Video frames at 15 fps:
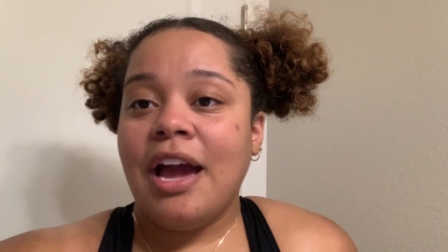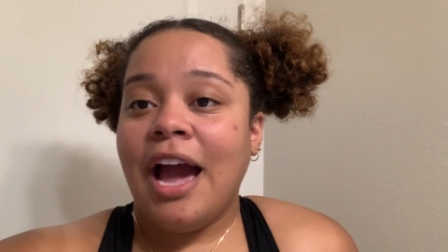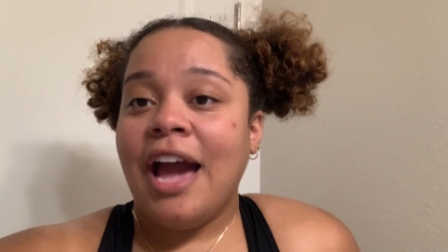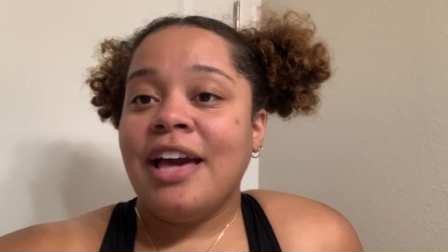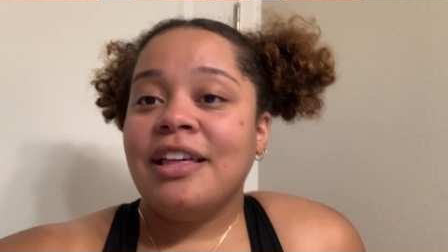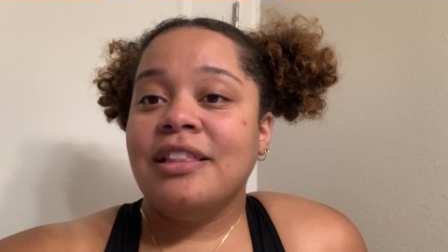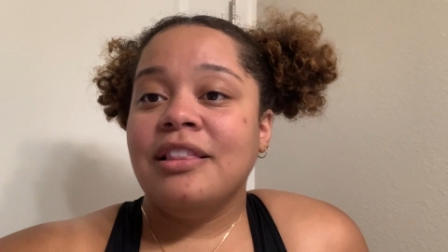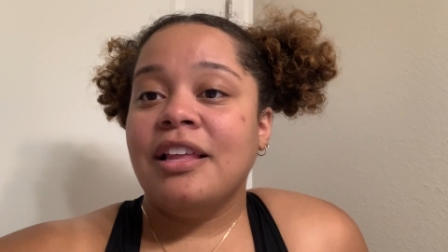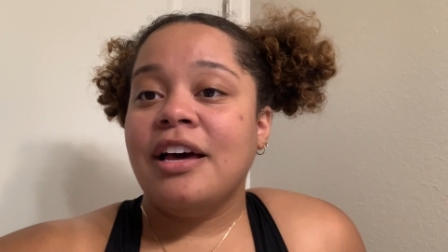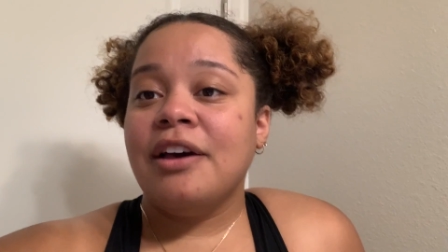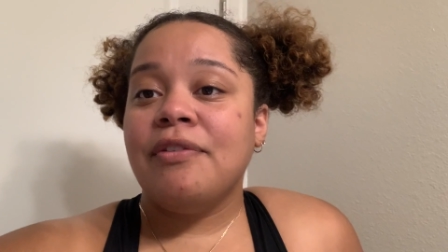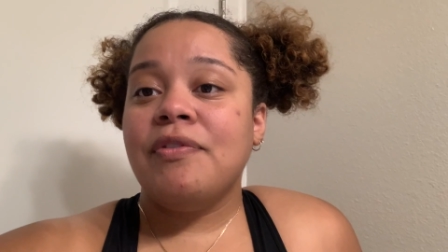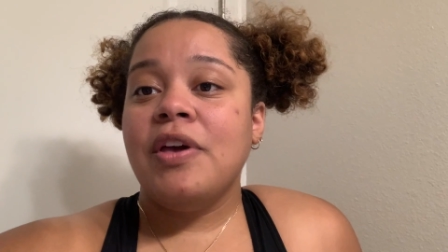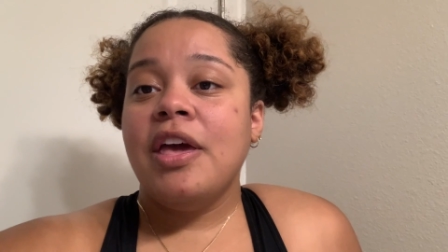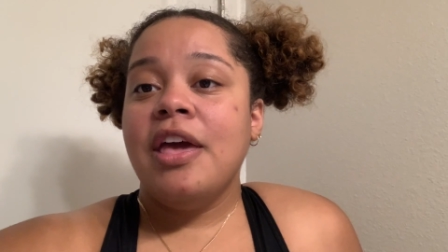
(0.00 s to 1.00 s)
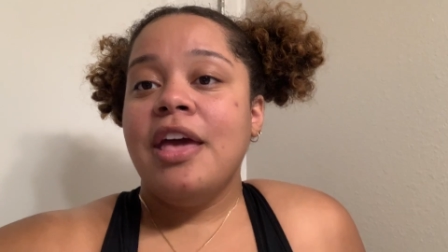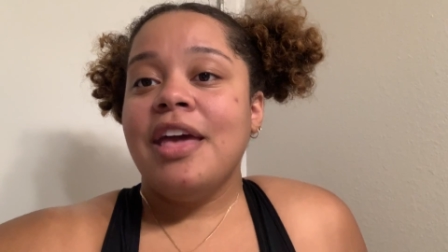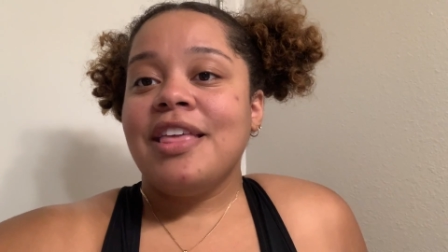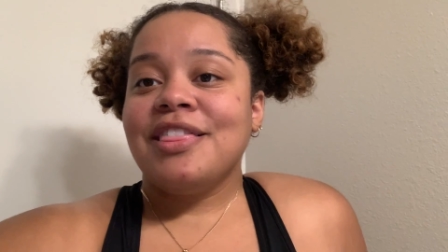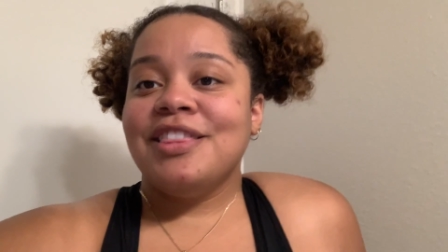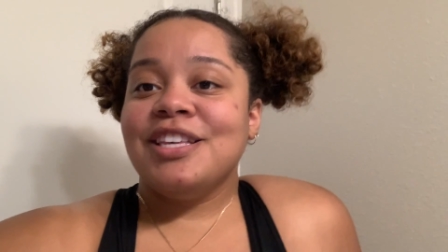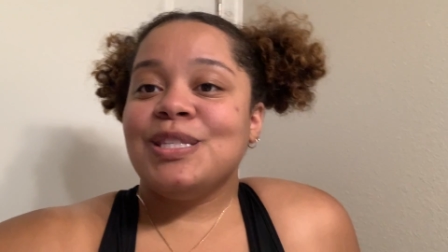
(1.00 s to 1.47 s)
I love
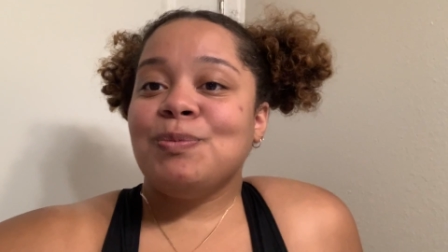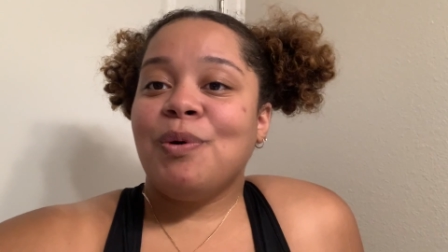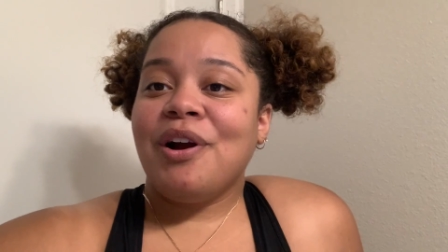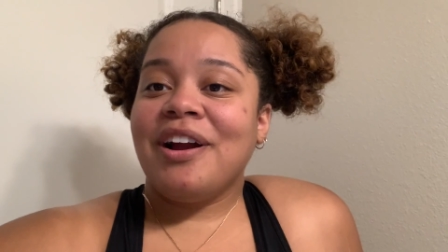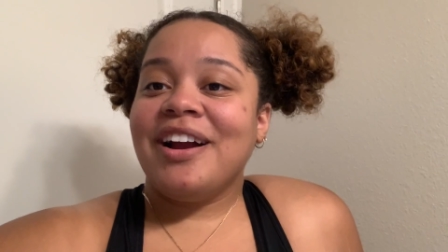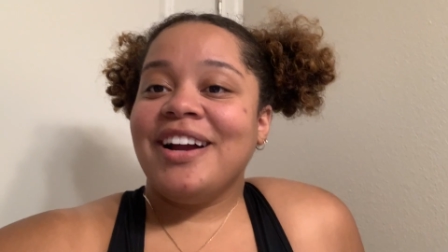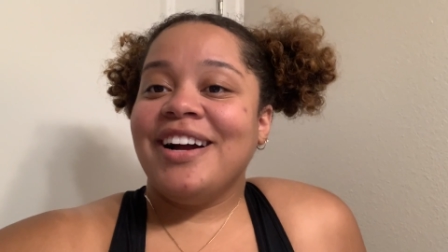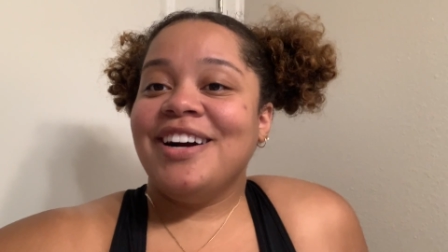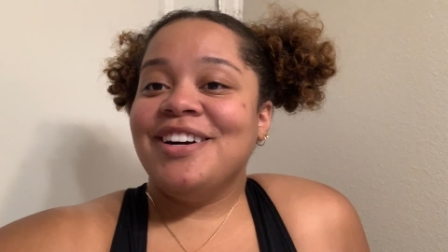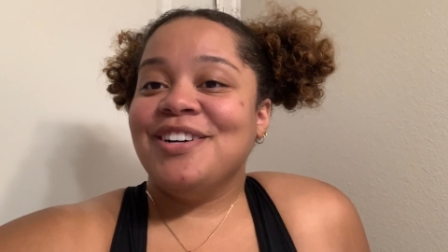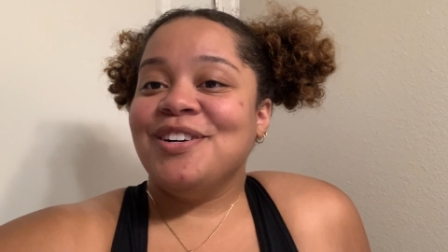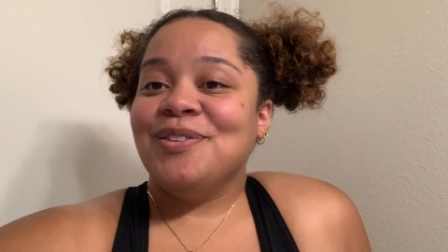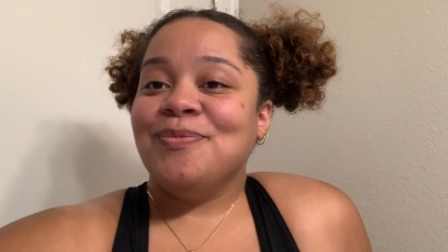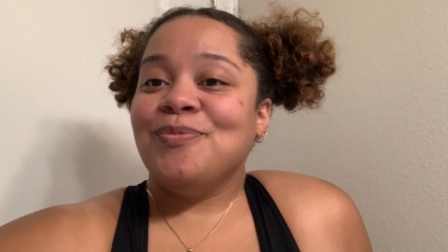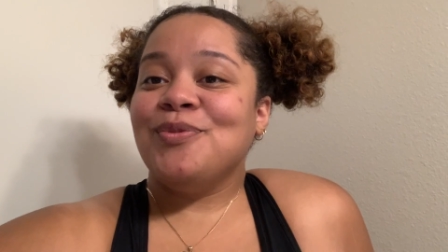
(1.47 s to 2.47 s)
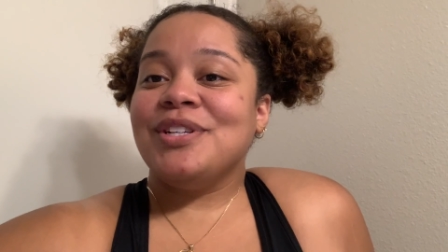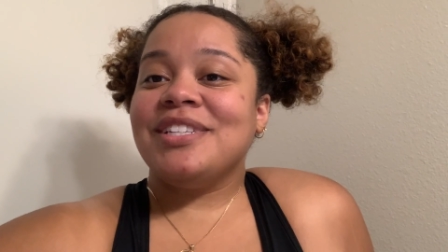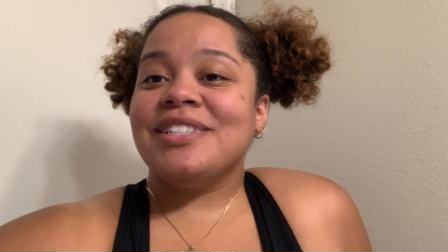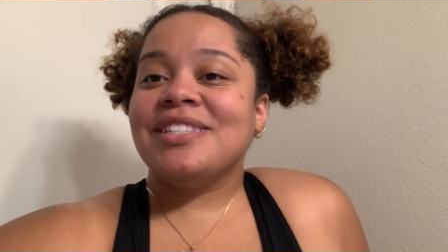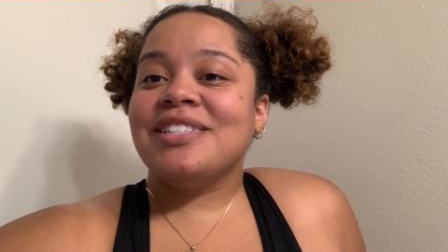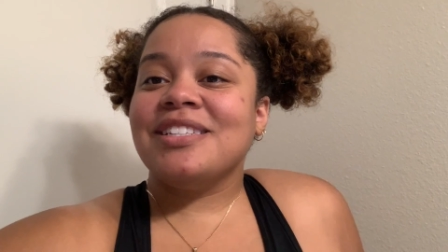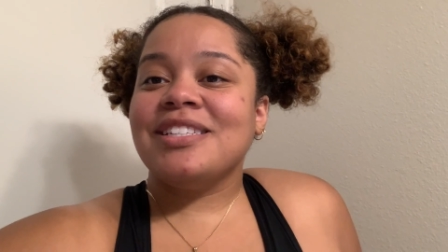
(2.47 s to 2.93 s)
this part, which
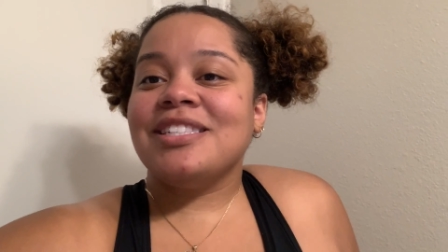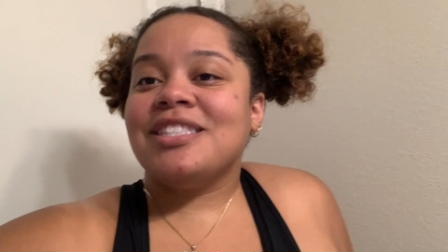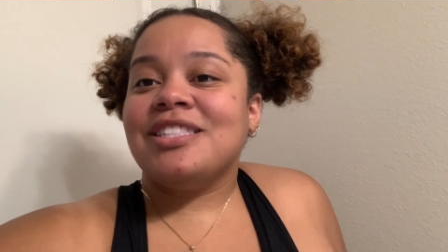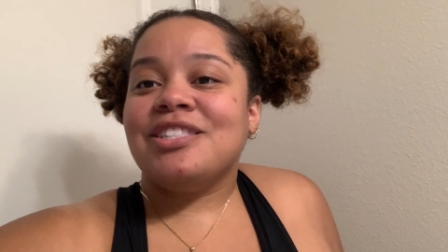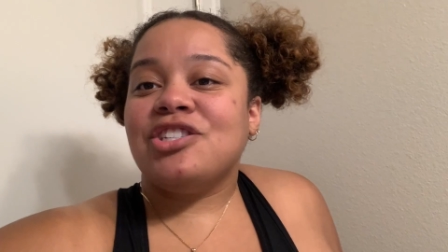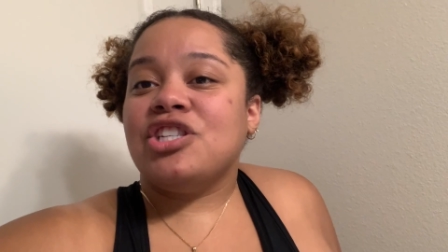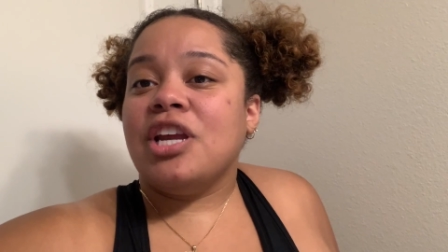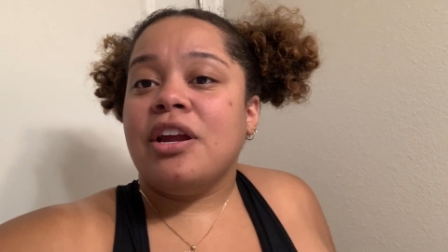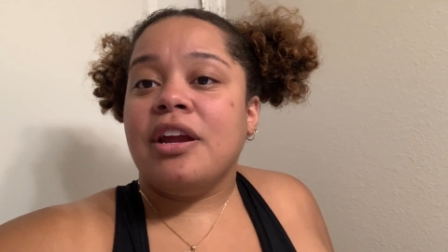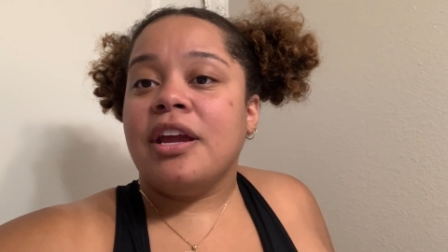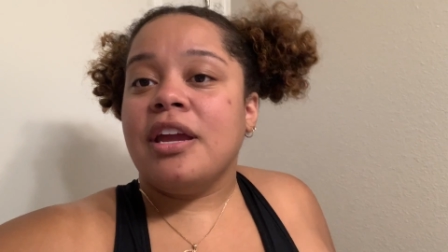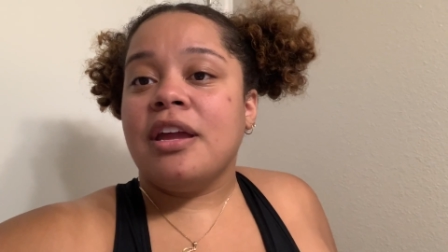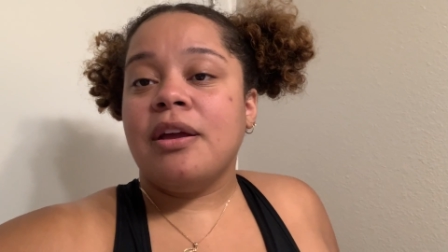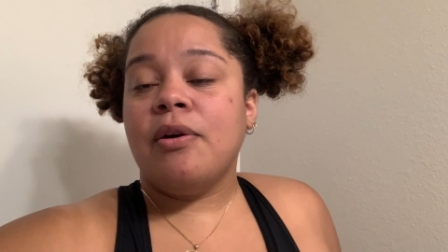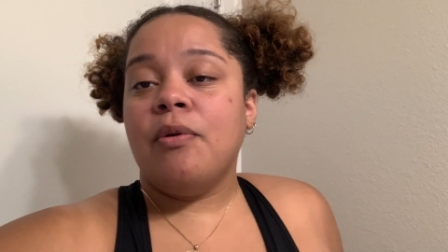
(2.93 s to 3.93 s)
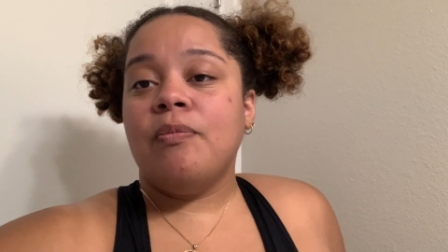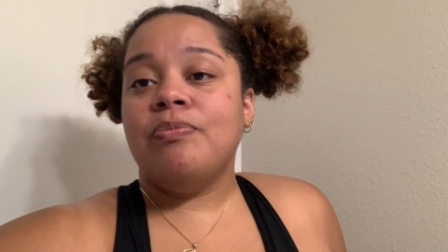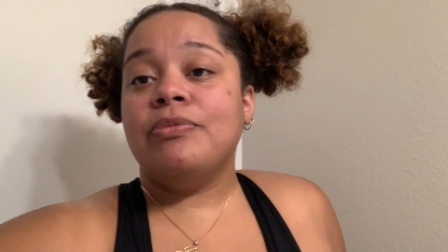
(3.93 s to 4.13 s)
is just sharing